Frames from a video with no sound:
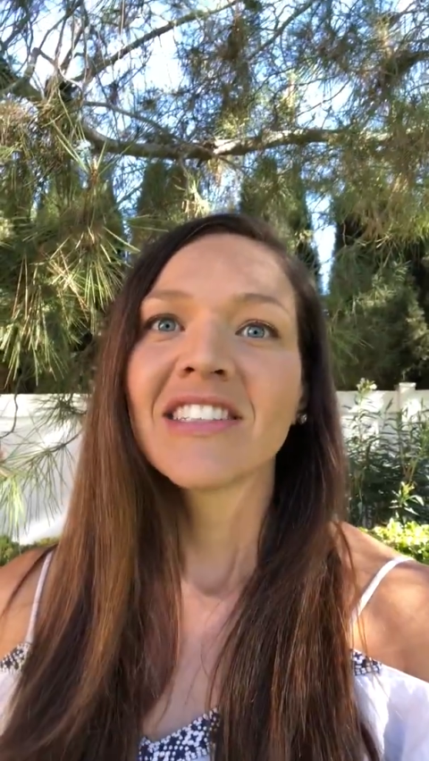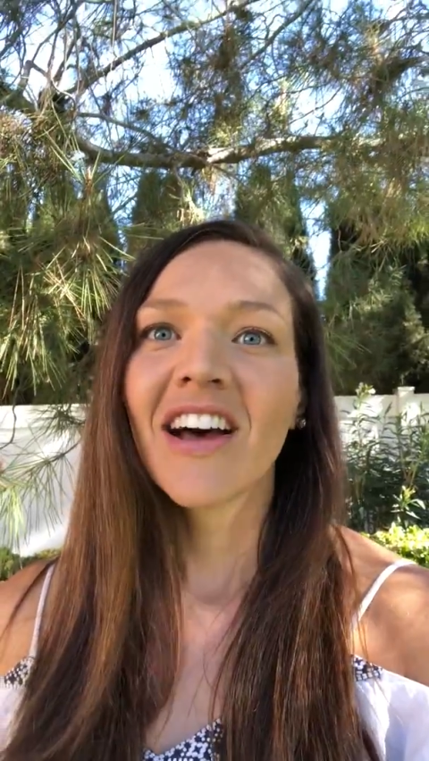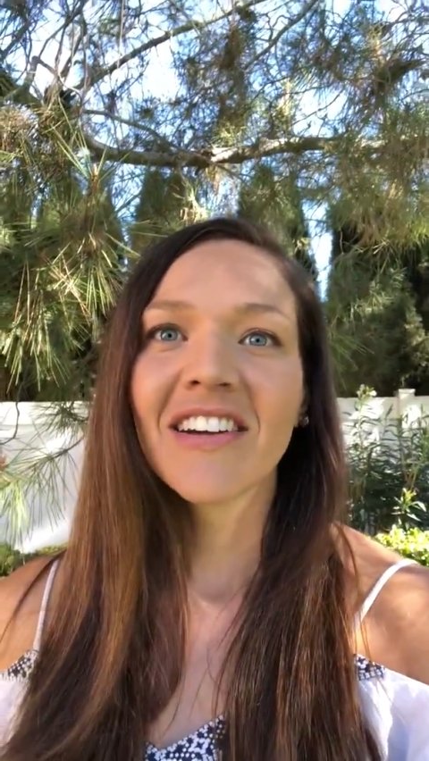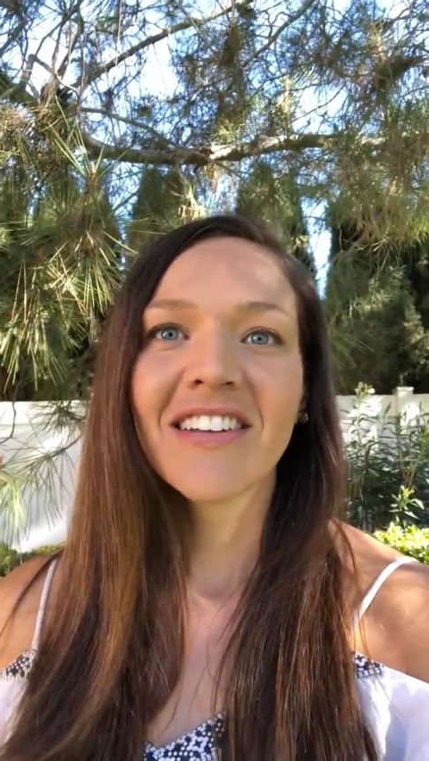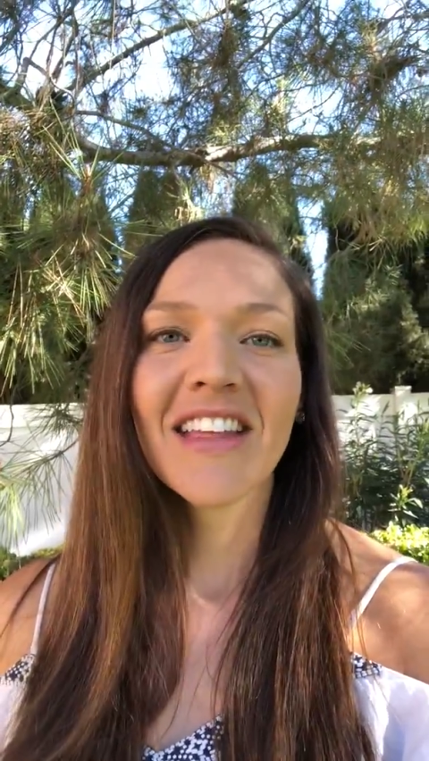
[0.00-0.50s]

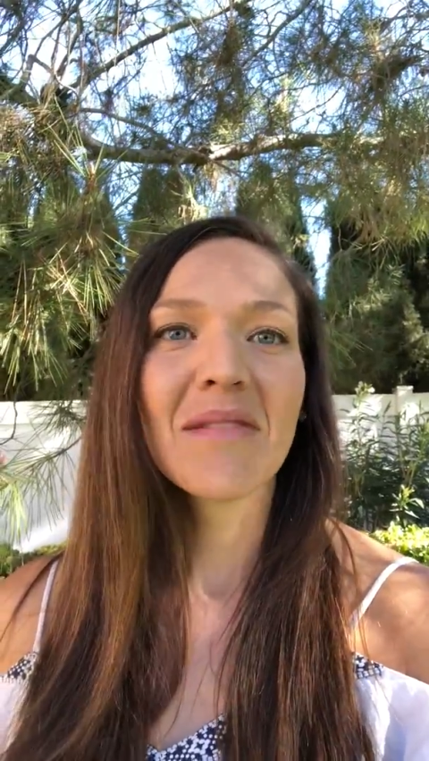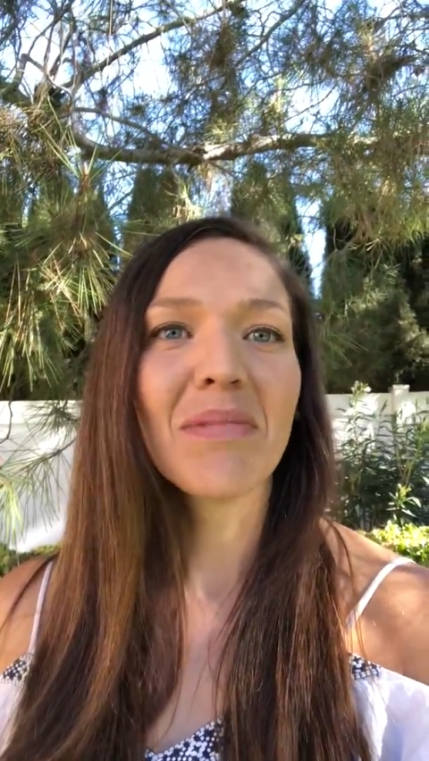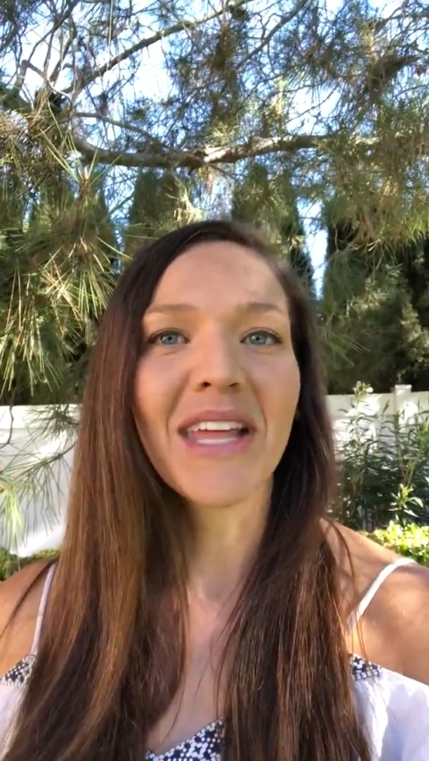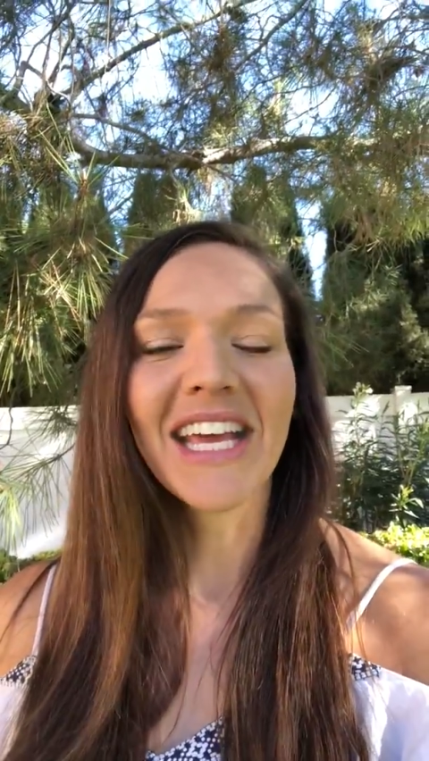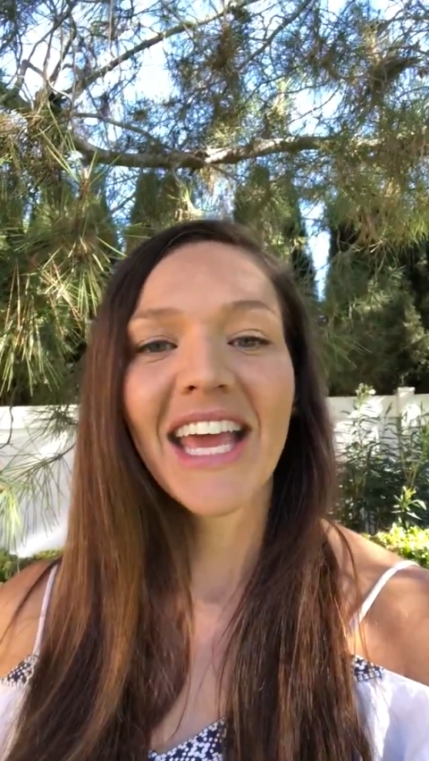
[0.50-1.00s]
Talk to them,
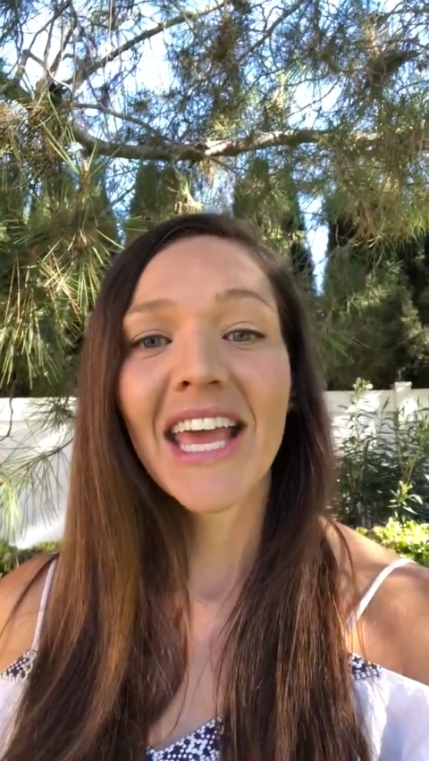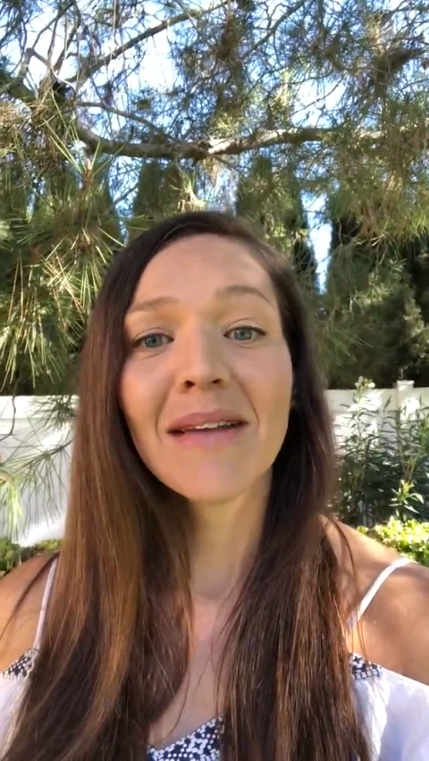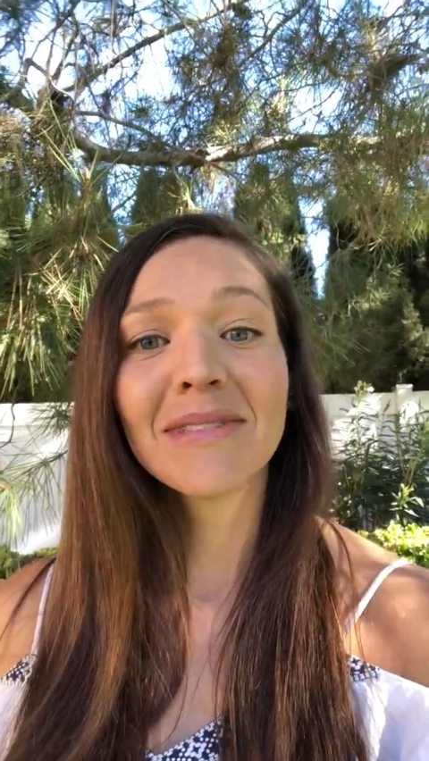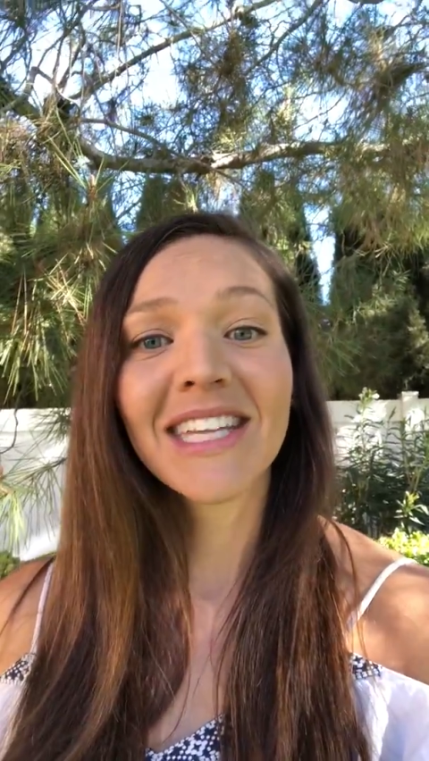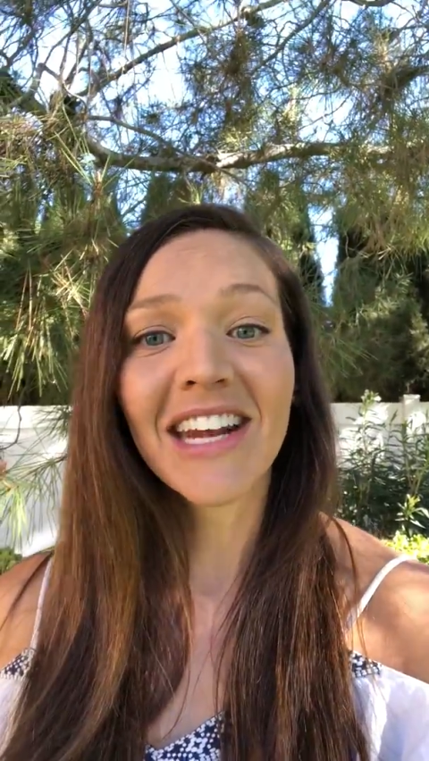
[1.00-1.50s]
play
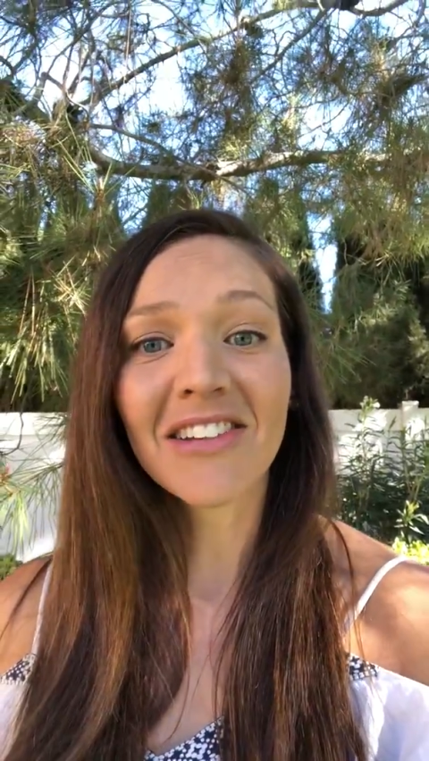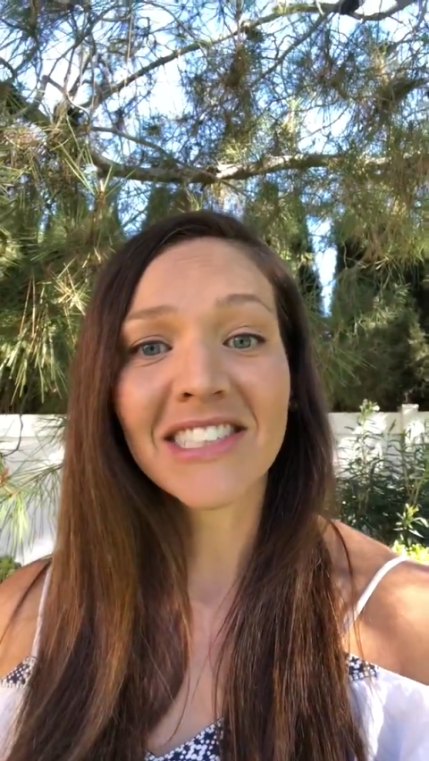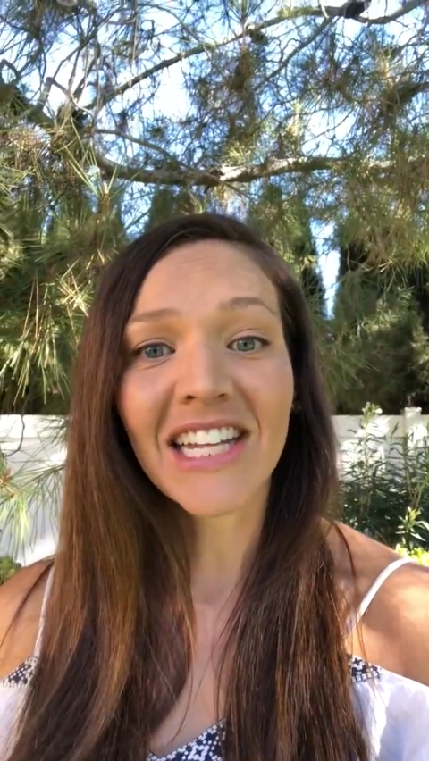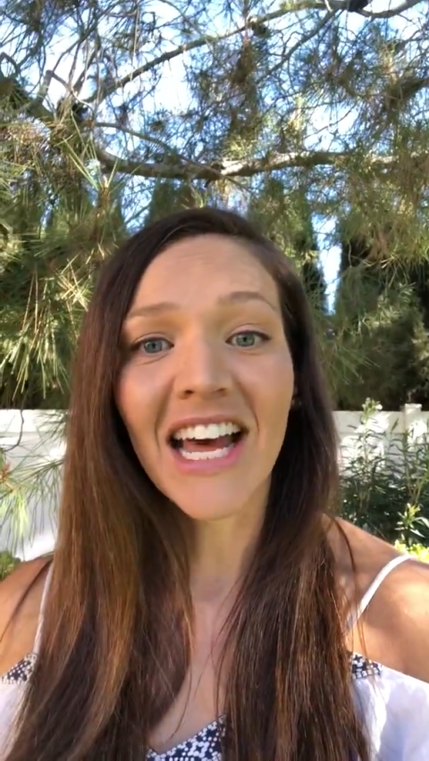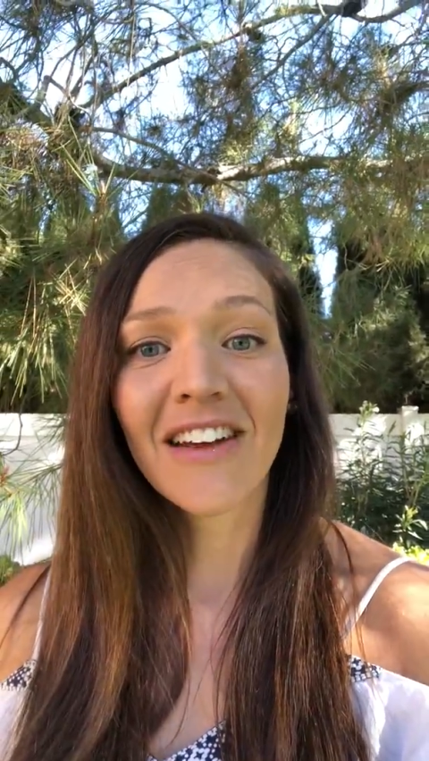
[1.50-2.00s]
games, get
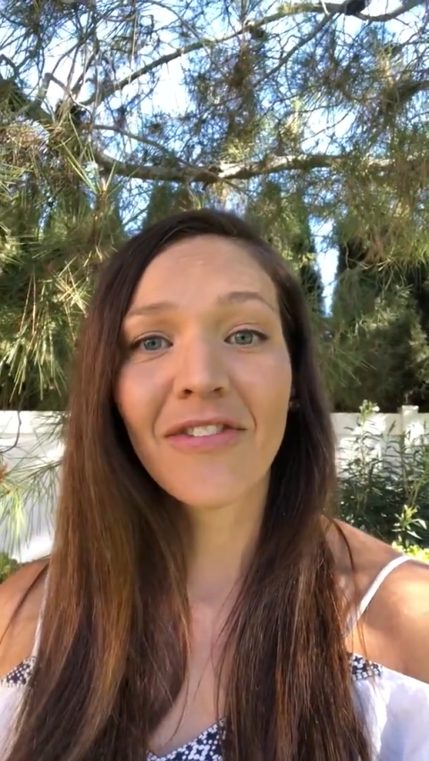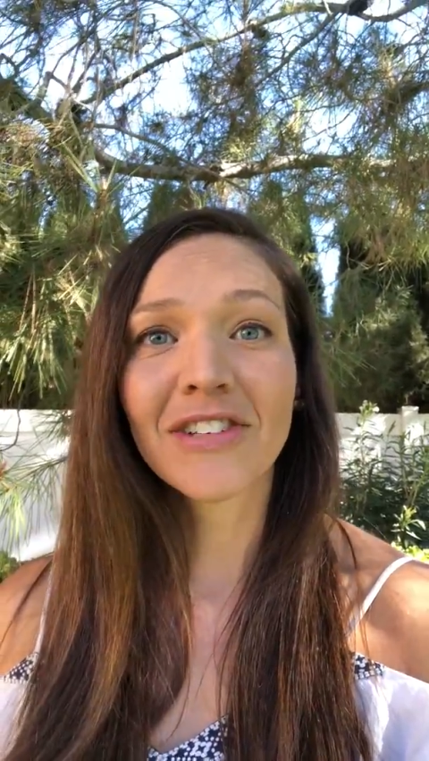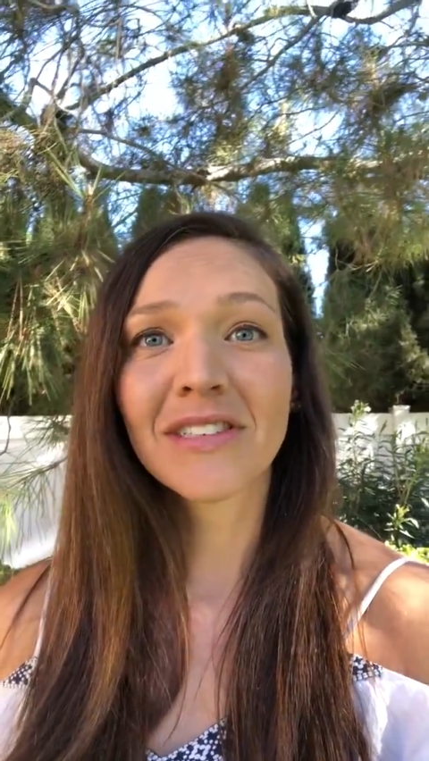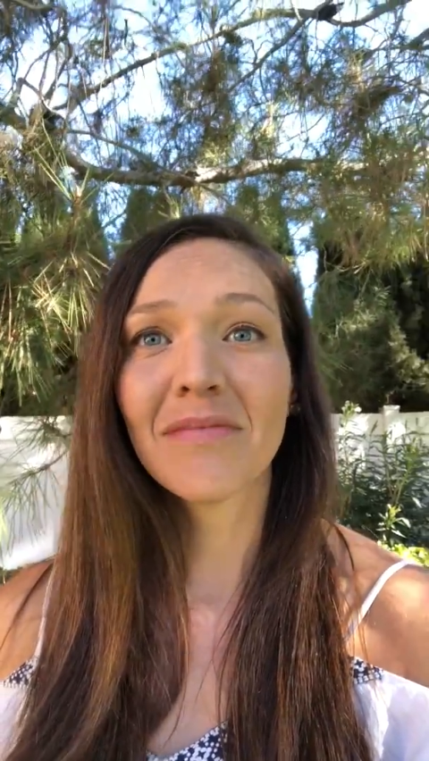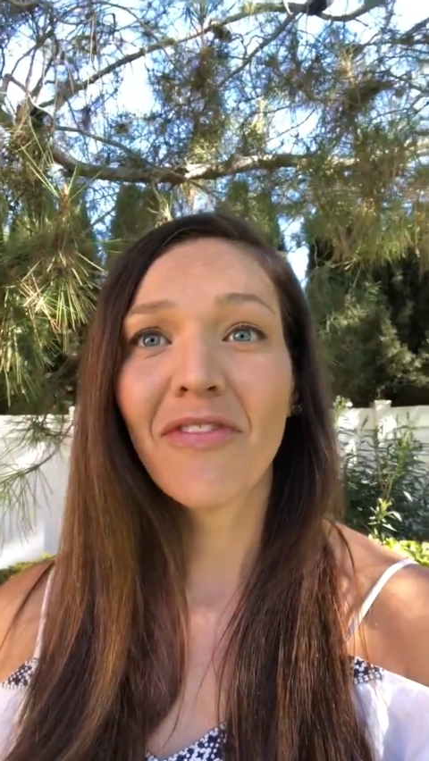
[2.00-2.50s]
outside
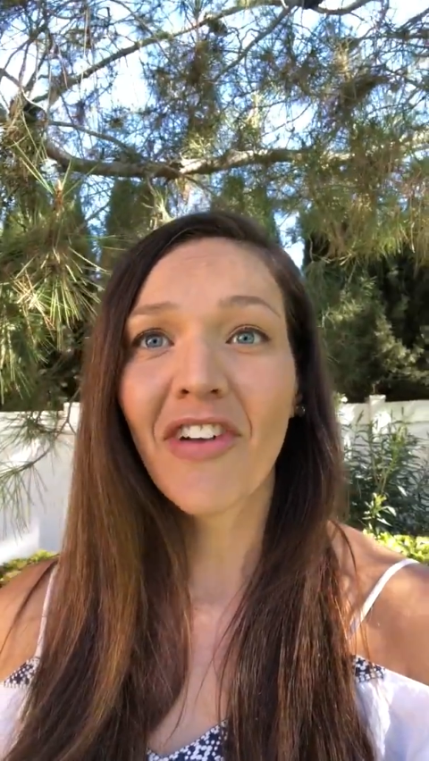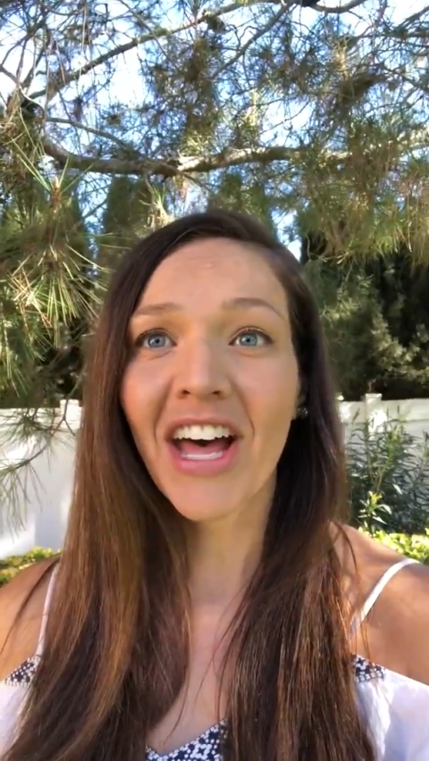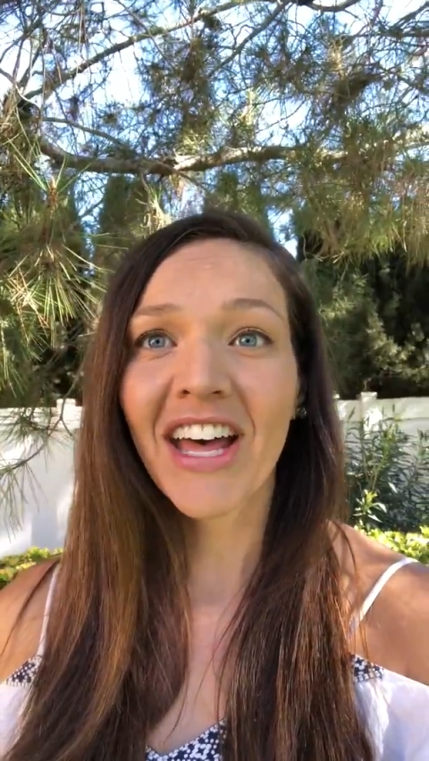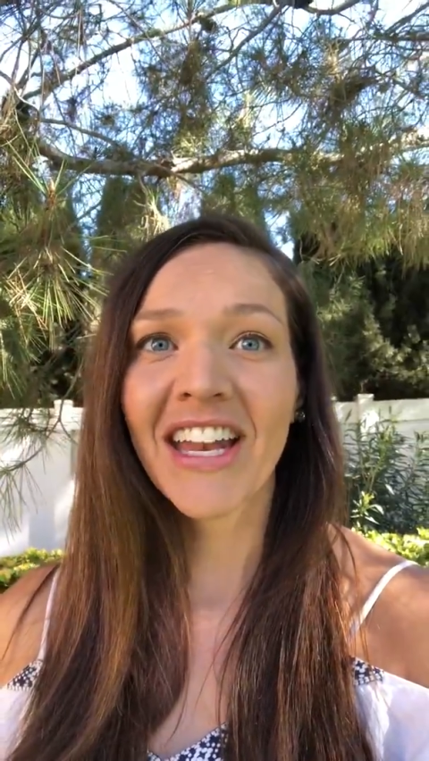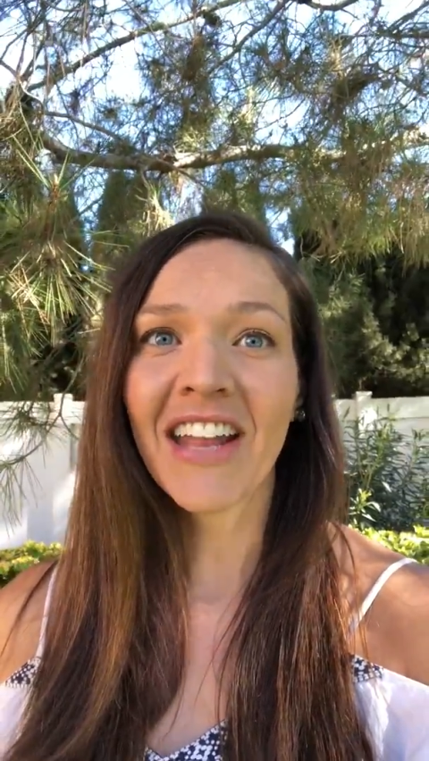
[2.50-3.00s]
for some
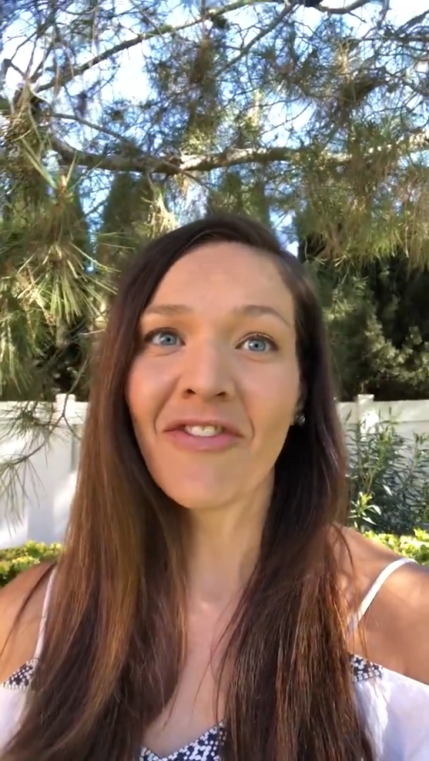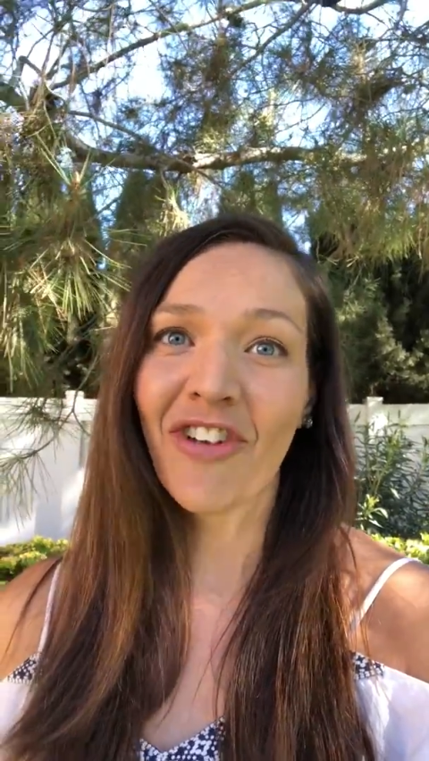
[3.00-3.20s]
fun,